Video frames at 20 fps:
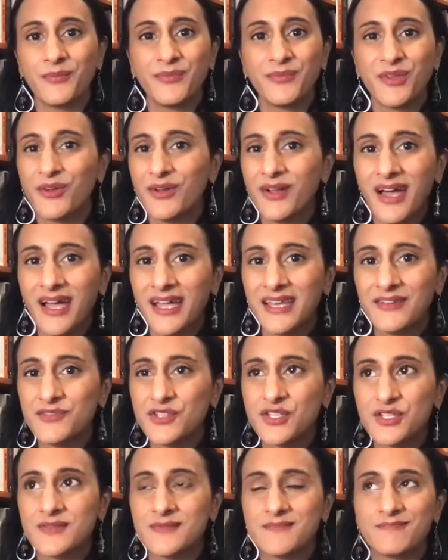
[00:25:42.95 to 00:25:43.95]
you're kind of
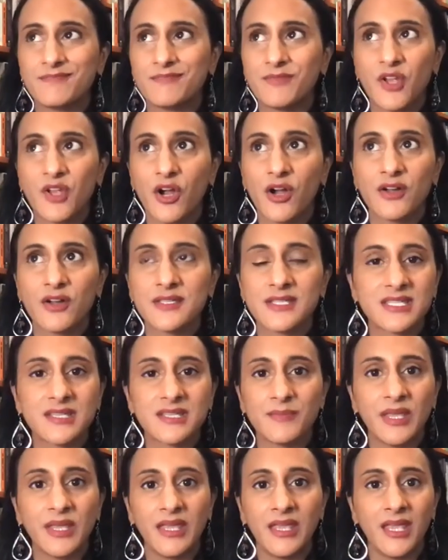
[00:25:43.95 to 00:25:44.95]
just cursed to
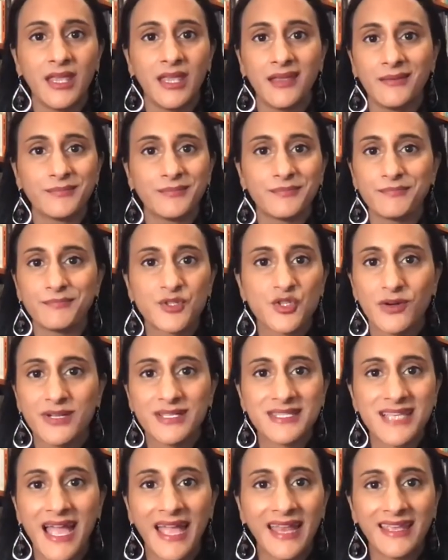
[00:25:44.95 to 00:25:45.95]
being short
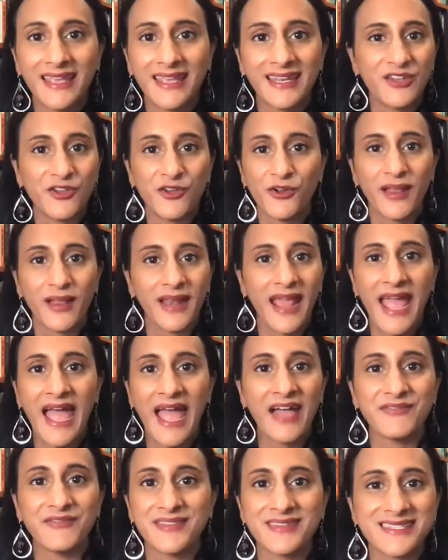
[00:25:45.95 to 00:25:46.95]
sighted and you're going to
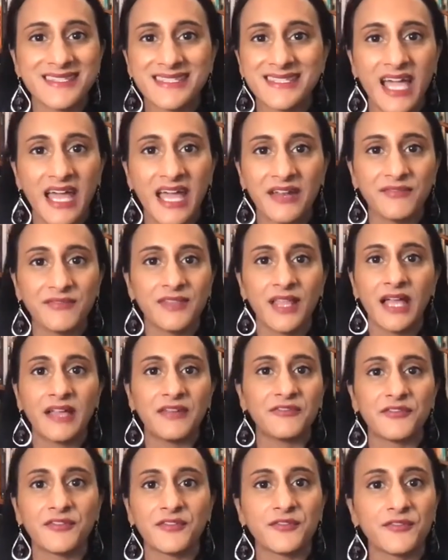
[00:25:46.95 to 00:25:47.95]
have this kind of
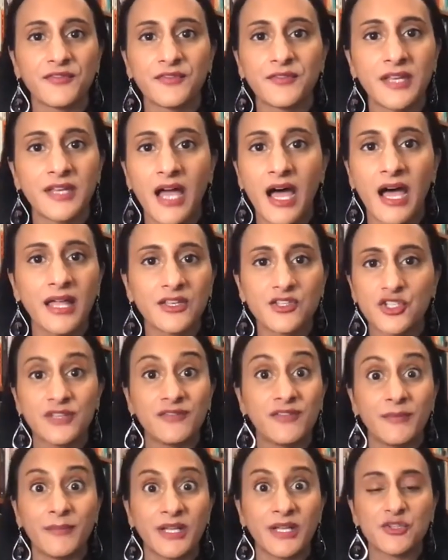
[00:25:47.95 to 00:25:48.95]
life of not
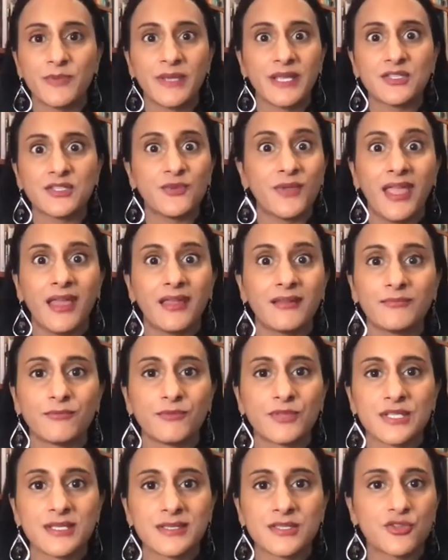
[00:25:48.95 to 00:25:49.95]
achieving much because you can't
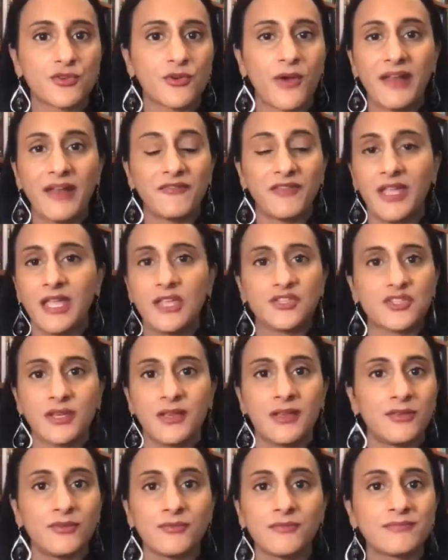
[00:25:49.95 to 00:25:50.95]
resist gratification
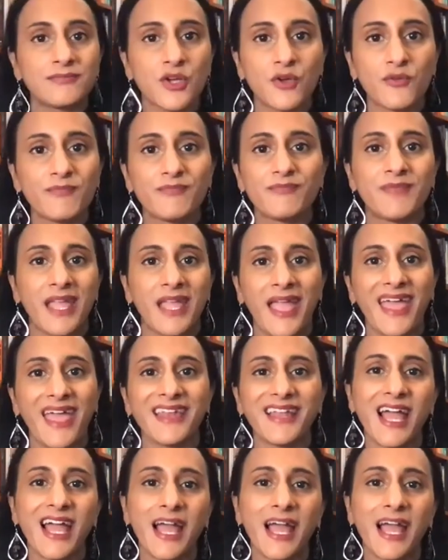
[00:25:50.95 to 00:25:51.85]
and you don't think ahead.